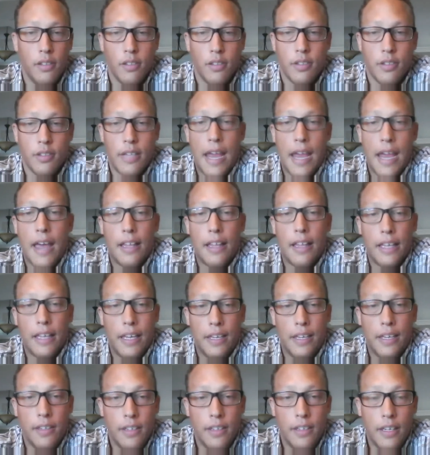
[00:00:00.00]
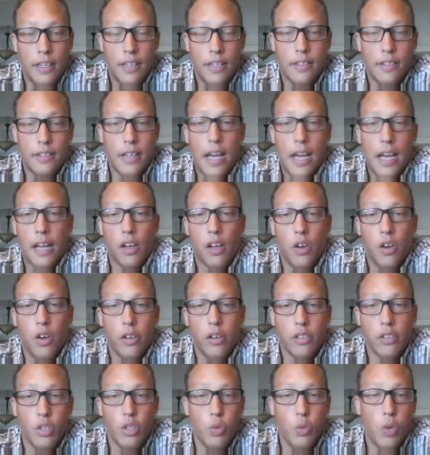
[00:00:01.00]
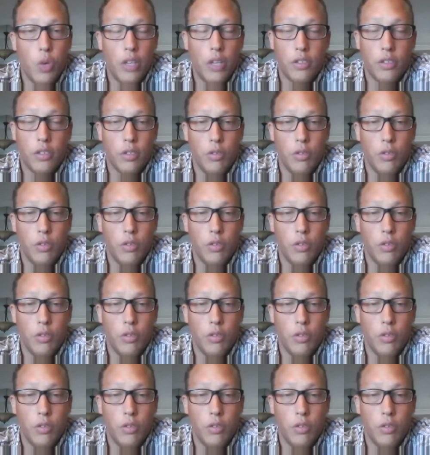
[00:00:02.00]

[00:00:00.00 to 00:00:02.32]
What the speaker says: Sally is not going to want